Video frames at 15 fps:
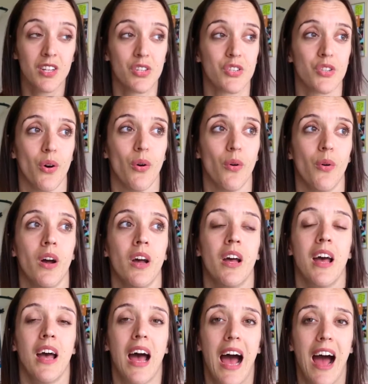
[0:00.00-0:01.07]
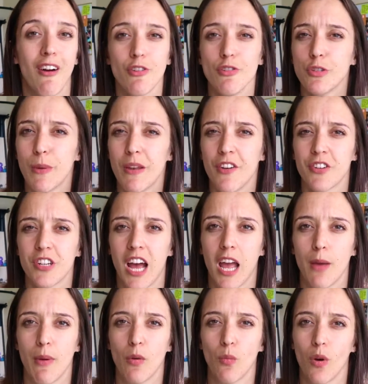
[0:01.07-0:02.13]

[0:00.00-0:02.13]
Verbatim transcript: So how you spend your time and